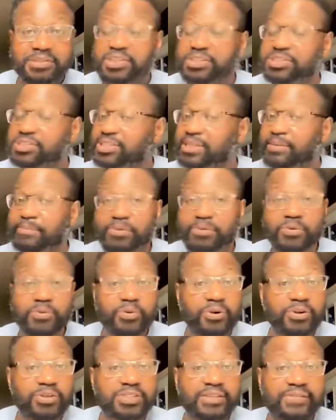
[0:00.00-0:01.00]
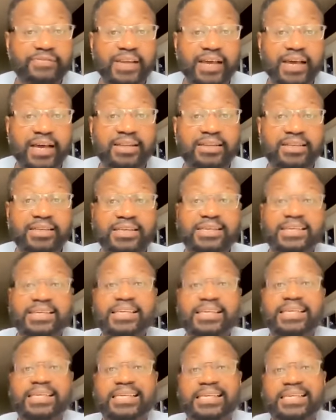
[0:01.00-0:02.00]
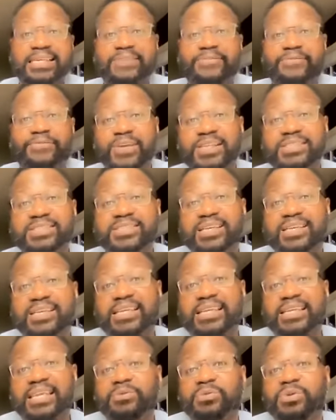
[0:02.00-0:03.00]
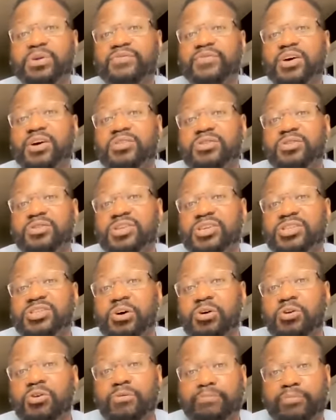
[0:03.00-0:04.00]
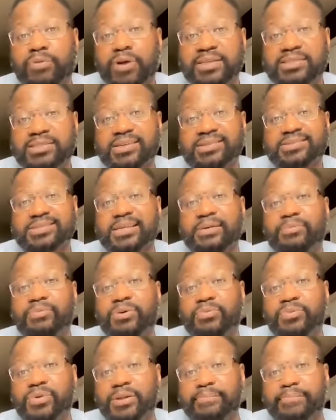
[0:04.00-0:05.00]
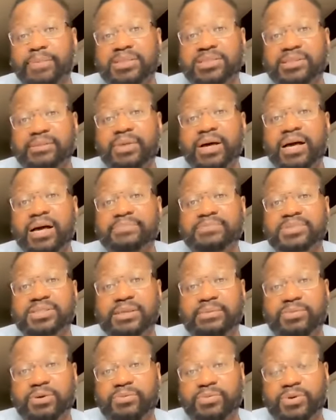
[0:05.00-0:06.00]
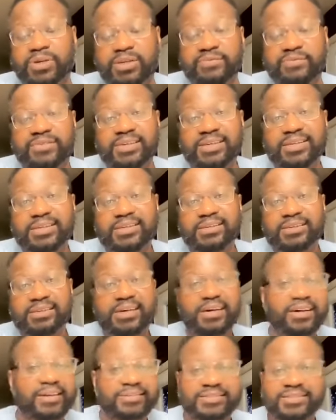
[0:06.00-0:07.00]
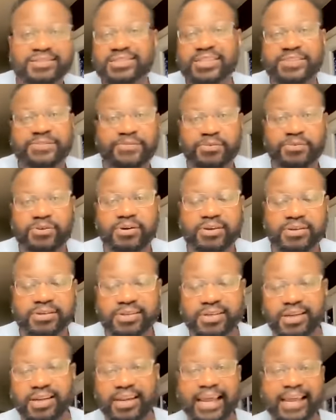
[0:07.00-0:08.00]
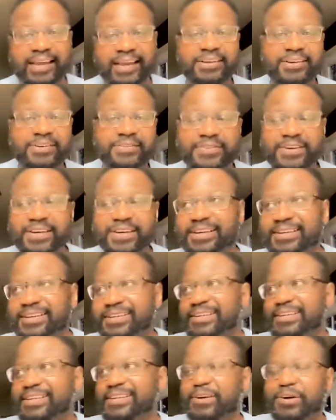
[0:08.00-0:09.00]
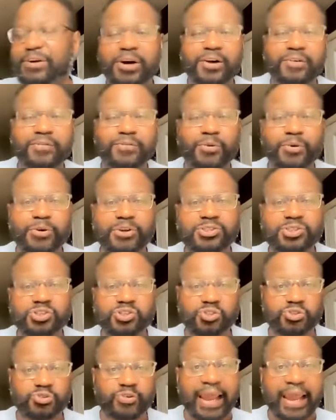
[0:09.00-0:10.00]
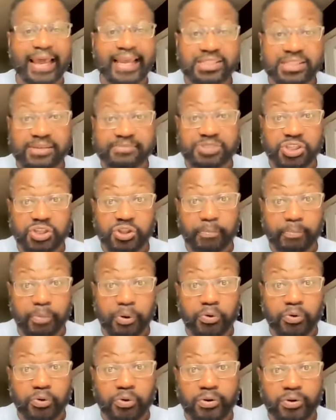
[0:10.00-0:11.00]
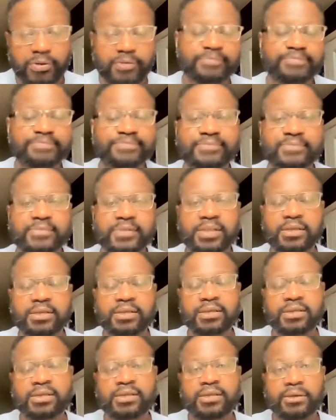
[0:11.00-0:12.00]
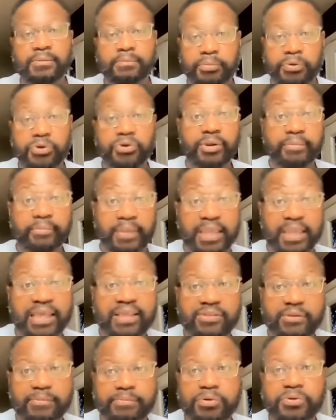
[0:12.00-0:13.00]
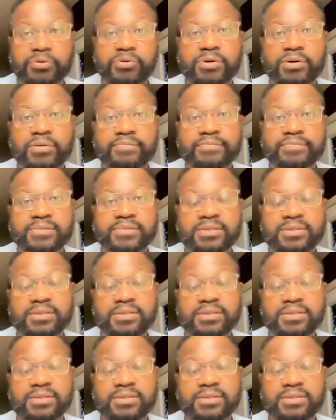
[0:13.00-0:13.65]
The simple words of God. Physically, he would have gone through this whole process. Someone would have picked him up. Someone would have, uh, just for a lack of uh, of words, dragged them to the pool, put them in the pool.